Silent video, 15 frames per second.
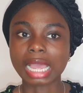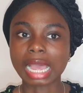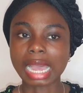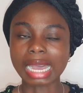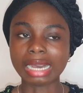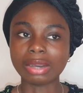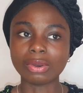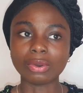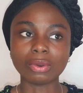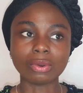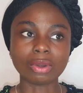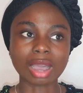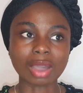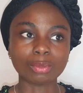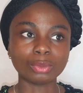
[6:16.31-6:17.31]

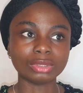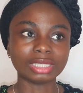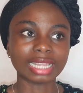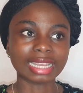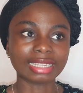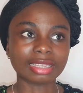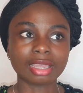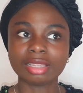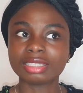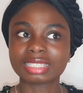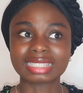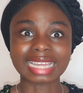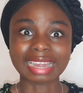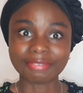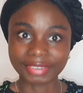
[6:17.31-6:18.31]
I would like
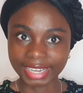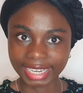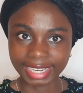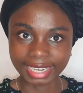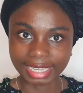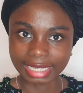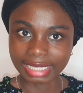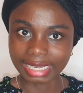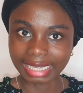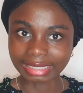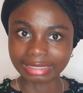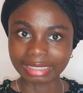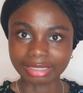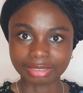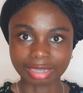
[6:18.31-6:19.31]
start very early
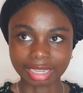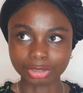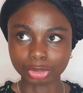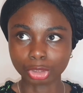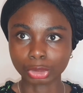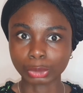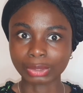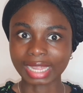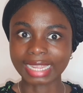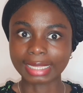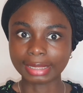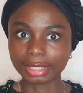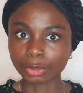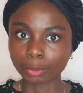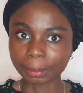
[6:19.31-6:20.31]
and just like
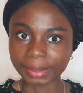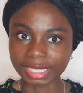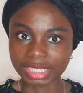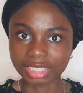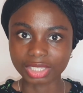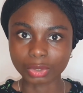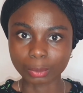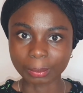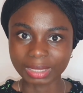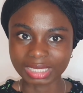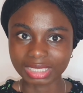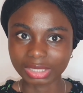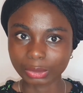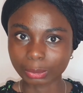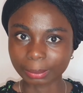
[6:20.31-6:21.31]
little bits
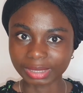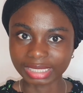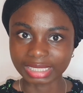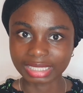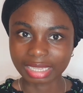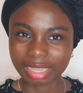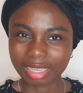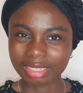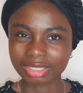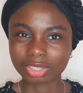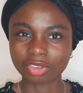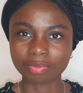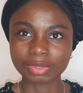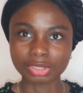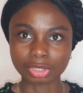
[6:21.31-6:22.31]
instead of
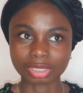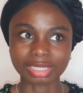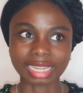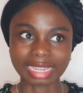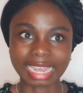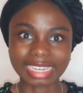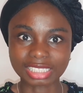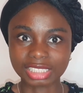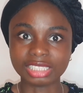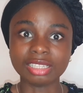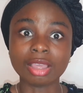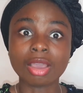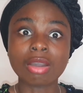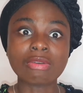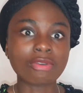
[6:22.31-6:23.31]
me just like actually
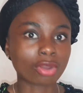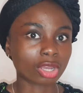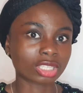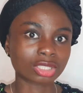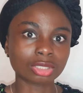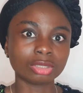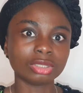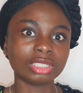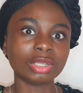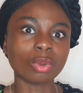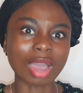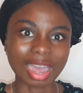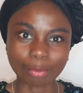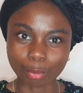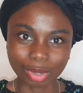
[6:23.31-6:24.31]
focusing on doing it
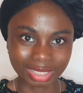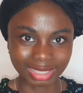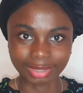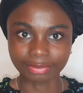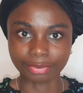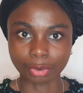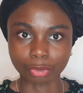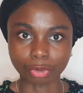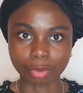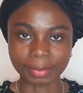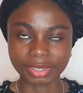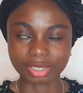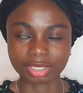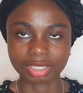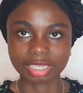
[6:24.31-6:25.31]
once and for all.
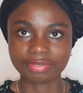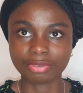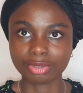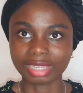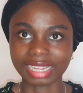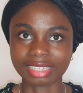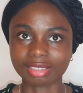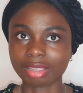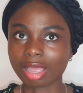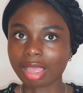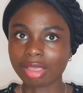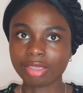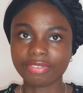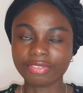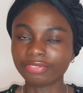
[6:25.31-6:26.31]
Because if
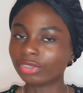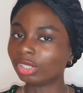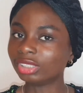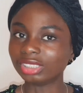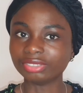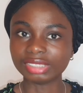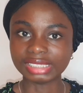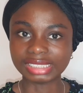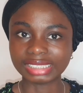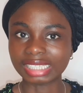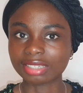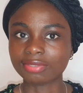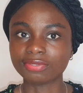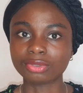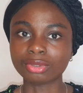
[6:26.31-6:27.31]
you've done the reading
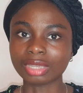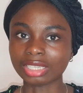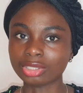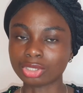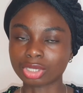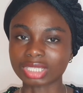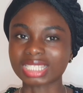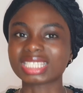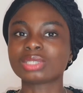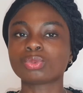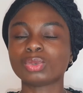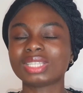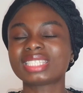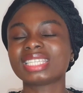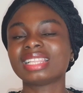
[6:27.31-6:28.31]
and you just sit
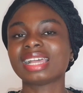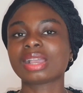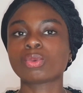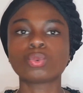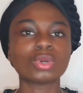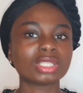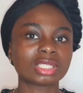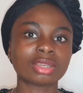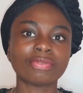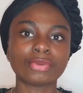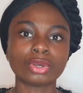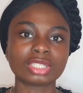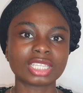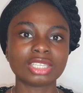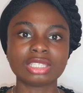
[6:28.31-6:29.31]
with it like once and for all,
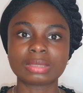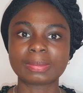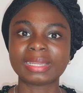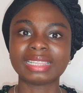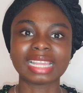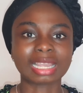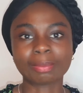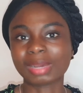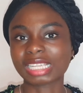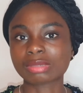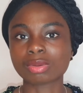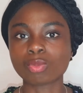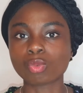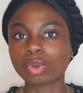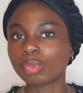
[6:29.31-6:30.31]
so you spend like
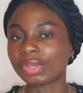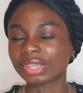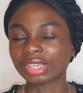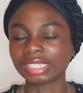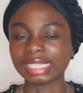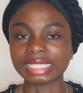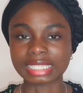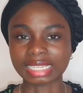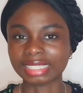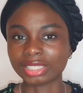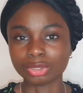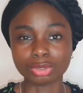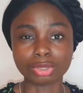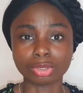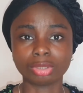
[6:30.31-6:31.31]
maximum 1 week on it and then you
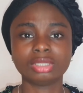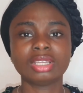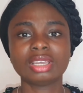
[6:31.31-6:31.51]
don't.